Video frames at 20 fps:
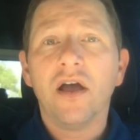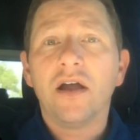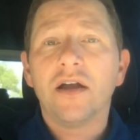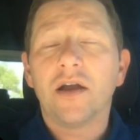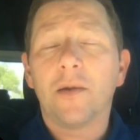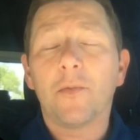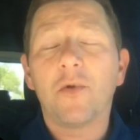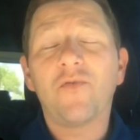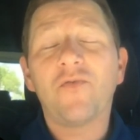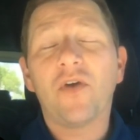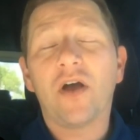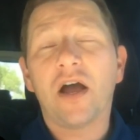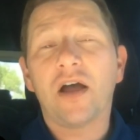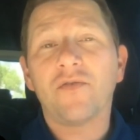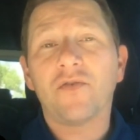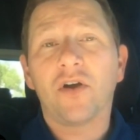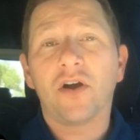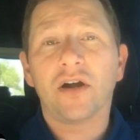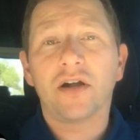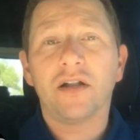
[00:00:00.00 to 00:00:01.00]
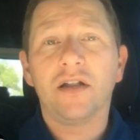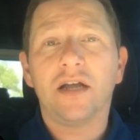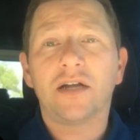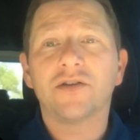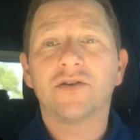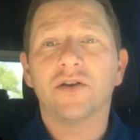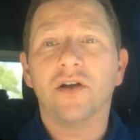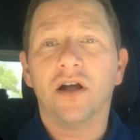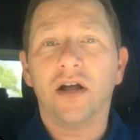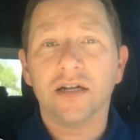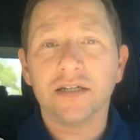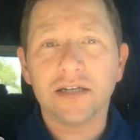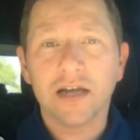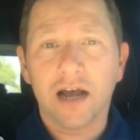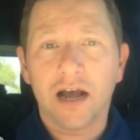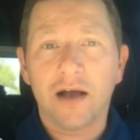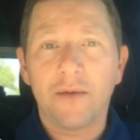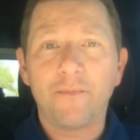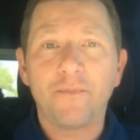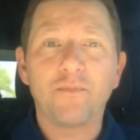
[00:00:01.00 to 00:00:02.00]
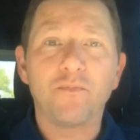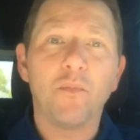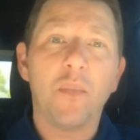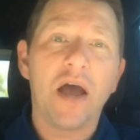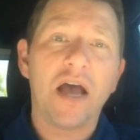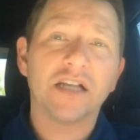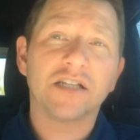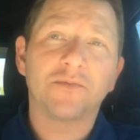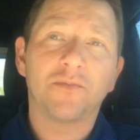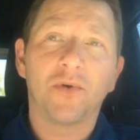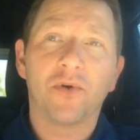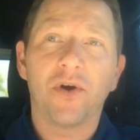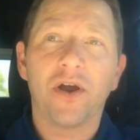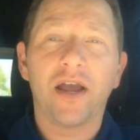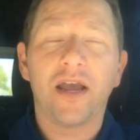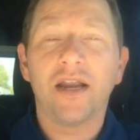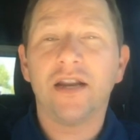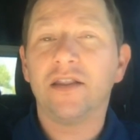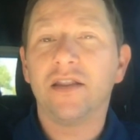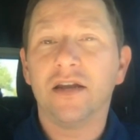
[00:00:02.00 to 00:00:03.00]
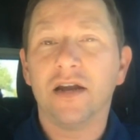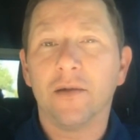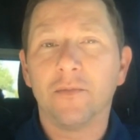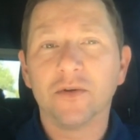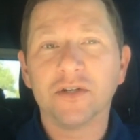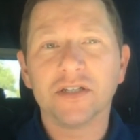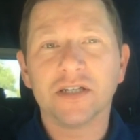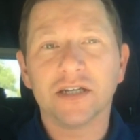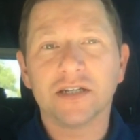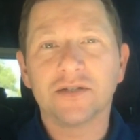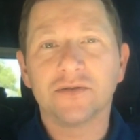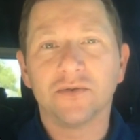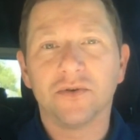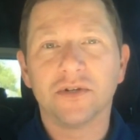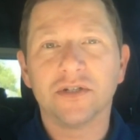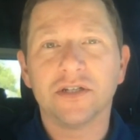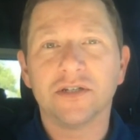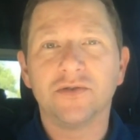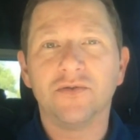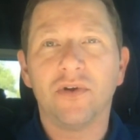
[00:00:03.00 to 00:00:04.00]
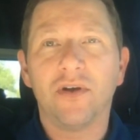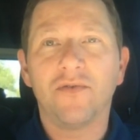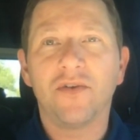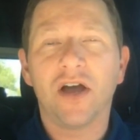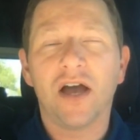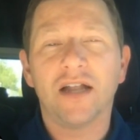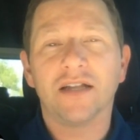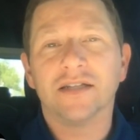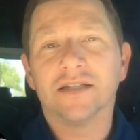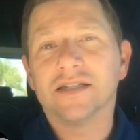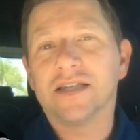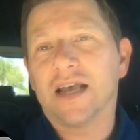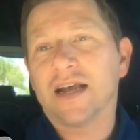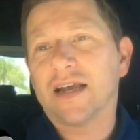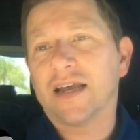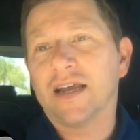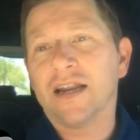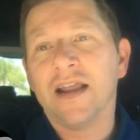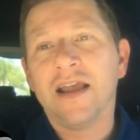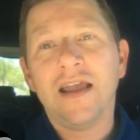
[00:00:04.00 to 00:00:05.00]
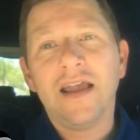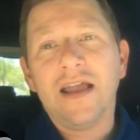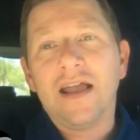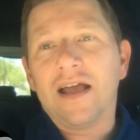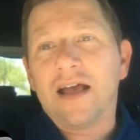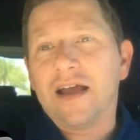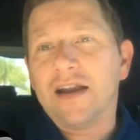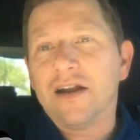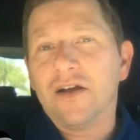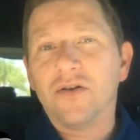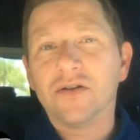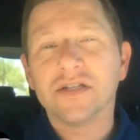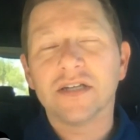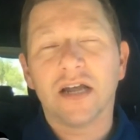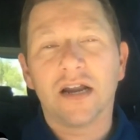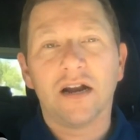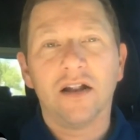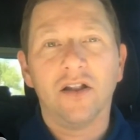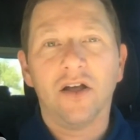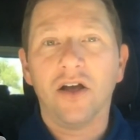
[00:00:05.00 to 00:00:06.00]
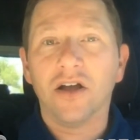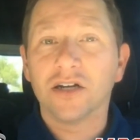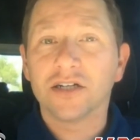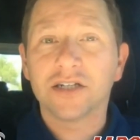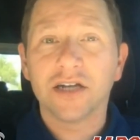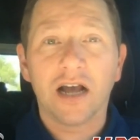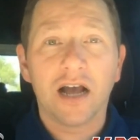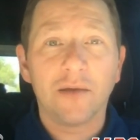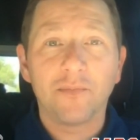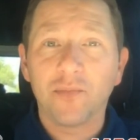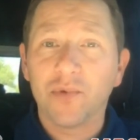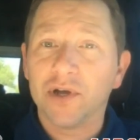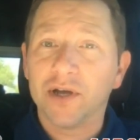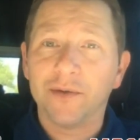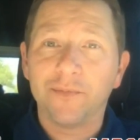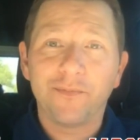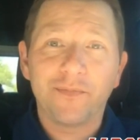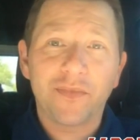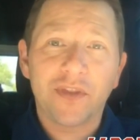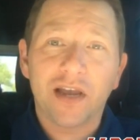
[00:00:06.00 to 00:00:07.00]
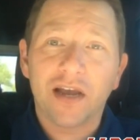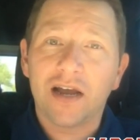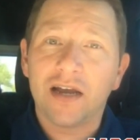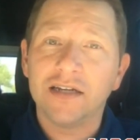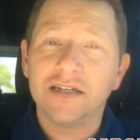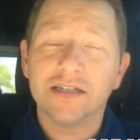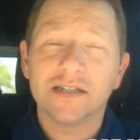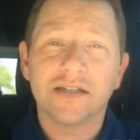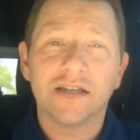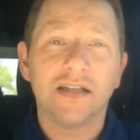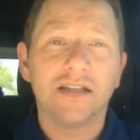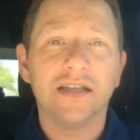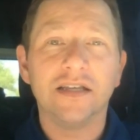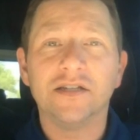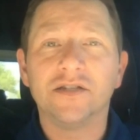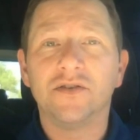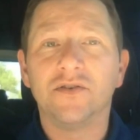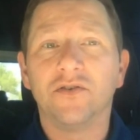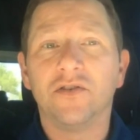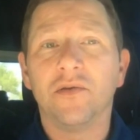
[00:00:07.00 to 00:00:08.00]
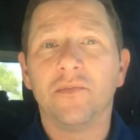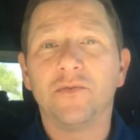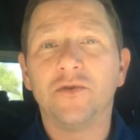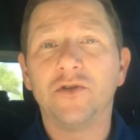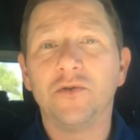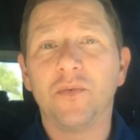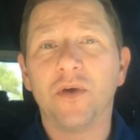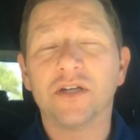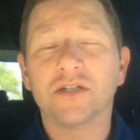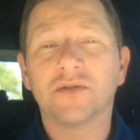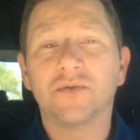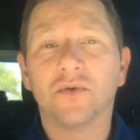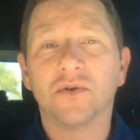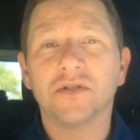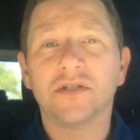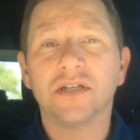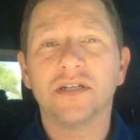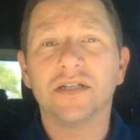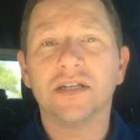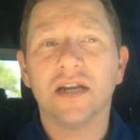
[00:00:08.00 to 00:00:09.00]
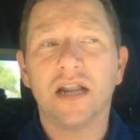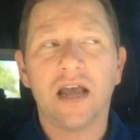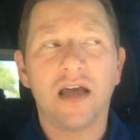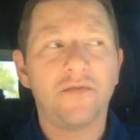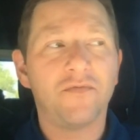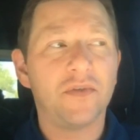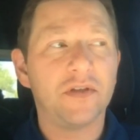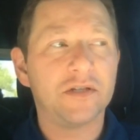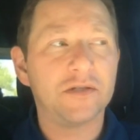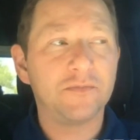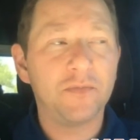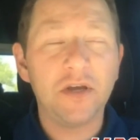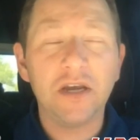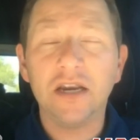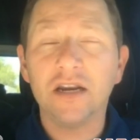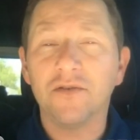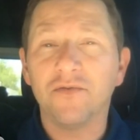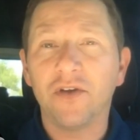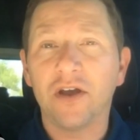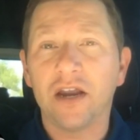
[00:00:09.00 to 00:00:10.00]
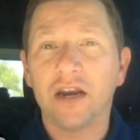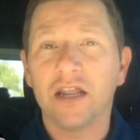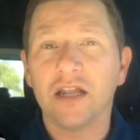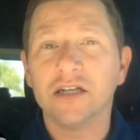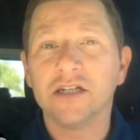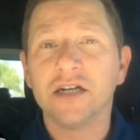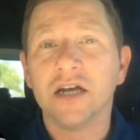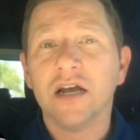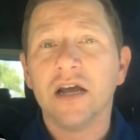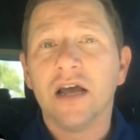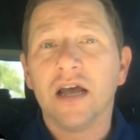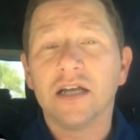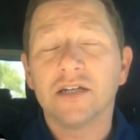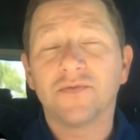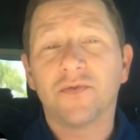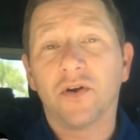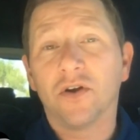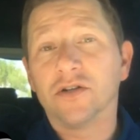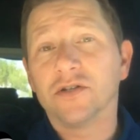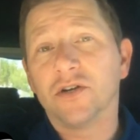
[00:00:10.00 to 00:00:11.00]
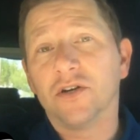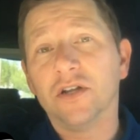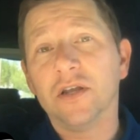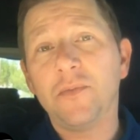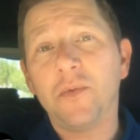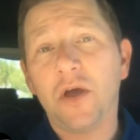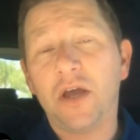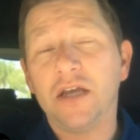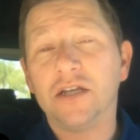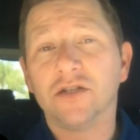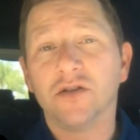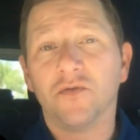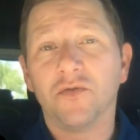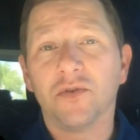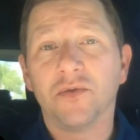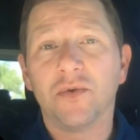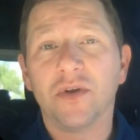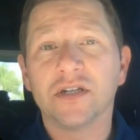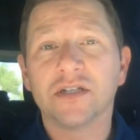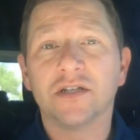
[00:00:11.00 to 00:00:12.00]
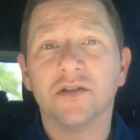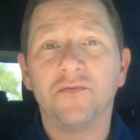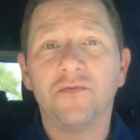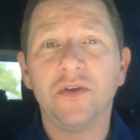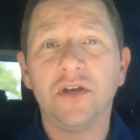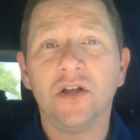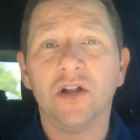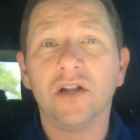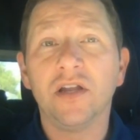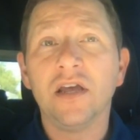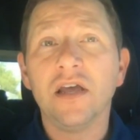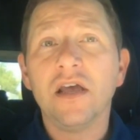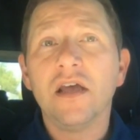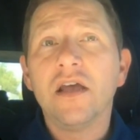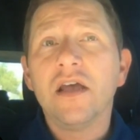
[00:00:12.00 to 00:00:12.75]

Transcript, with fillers: number five, Art Collector on top, Mask Parade, the number six horse is who I've got in second. I know it's not a long shot, but I just think these two are the two best horses and have the speed advantage as far as early pace over the rest of the field.